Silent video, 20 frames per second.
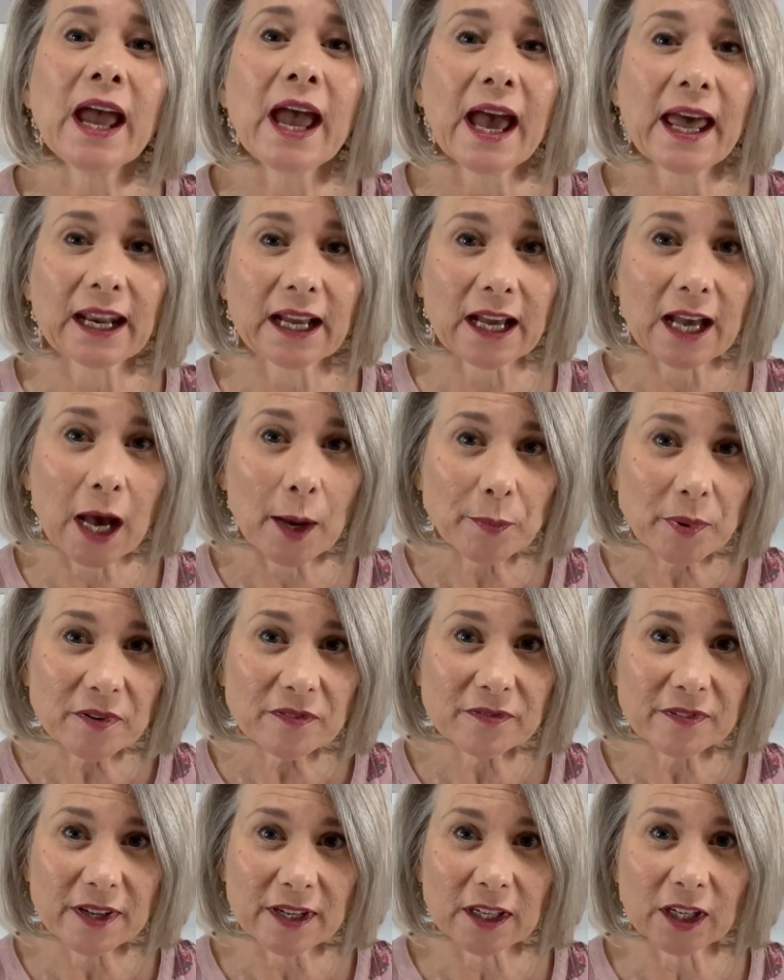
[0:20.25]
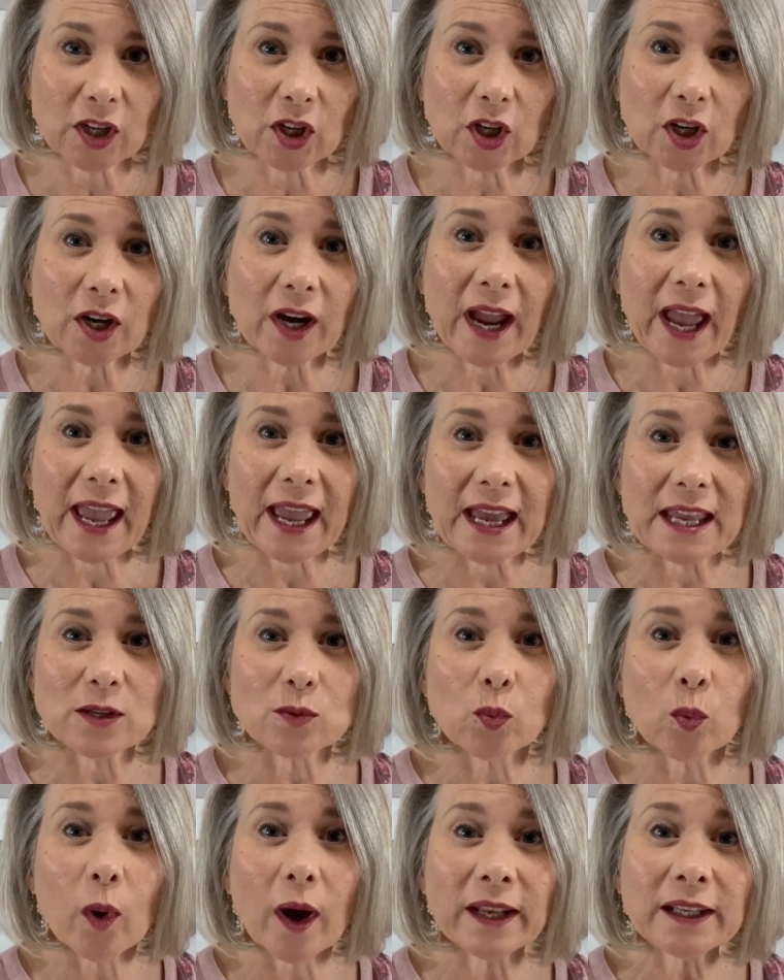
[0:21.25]
and a cup of vinegar and
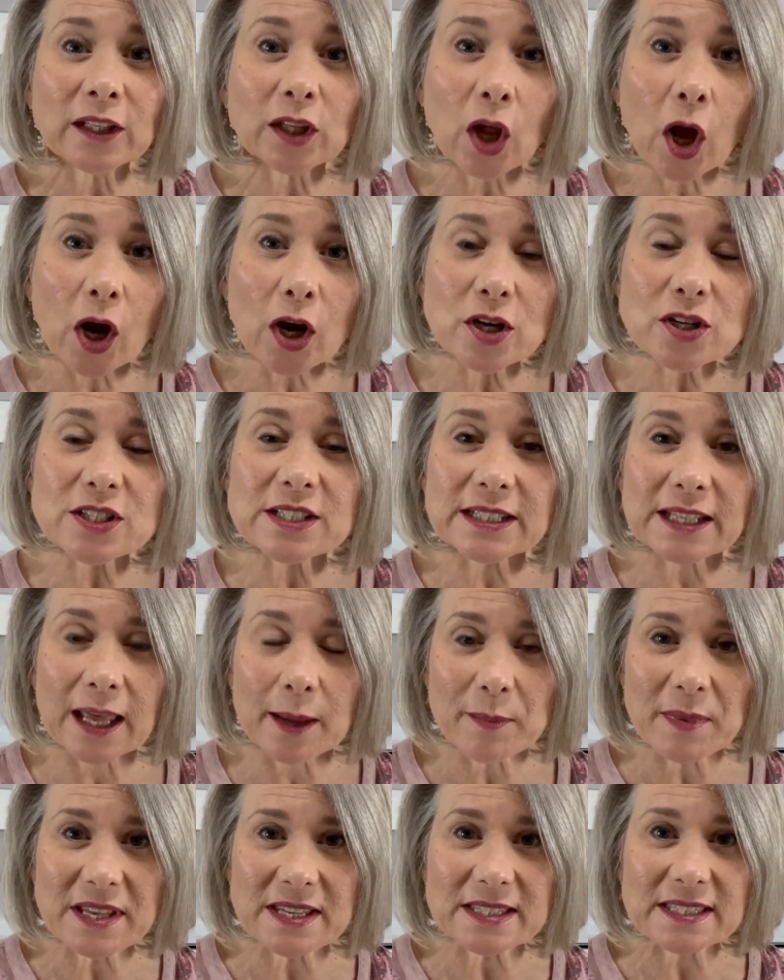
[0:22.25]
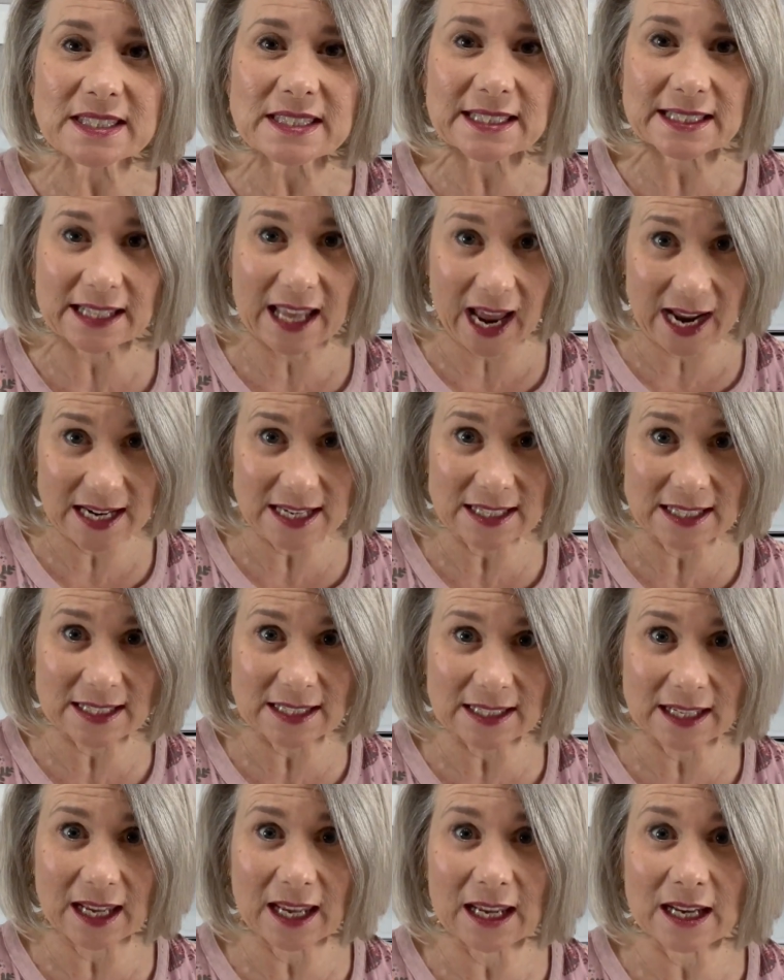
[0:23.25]
one large lemon
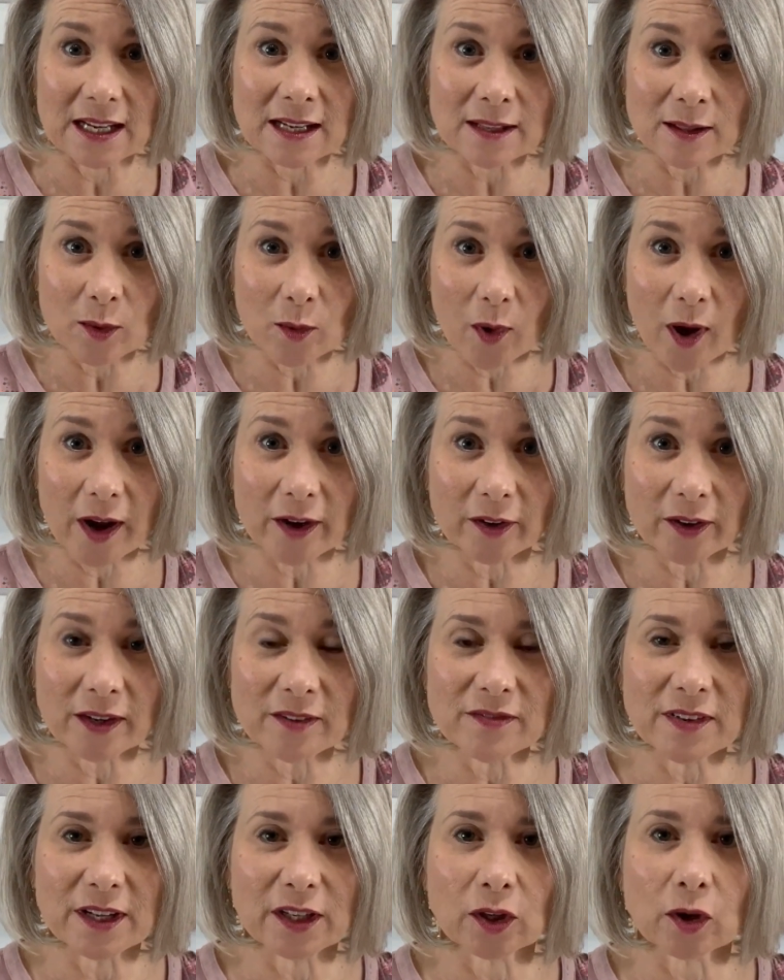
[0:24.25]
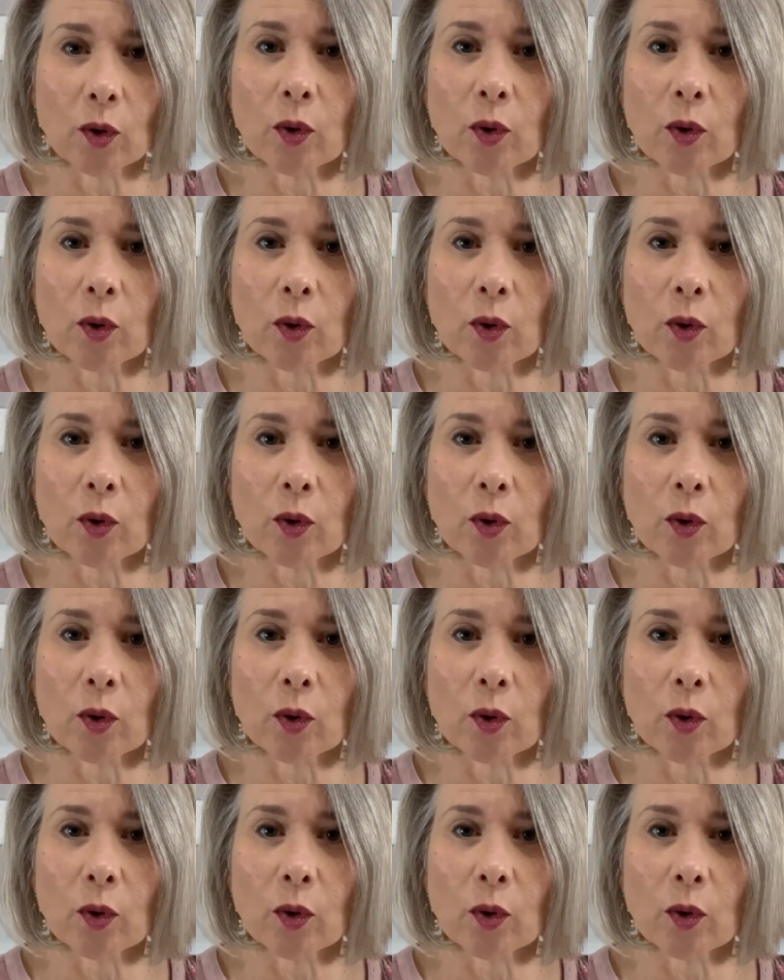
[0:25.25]
sliced in the water and vinegar,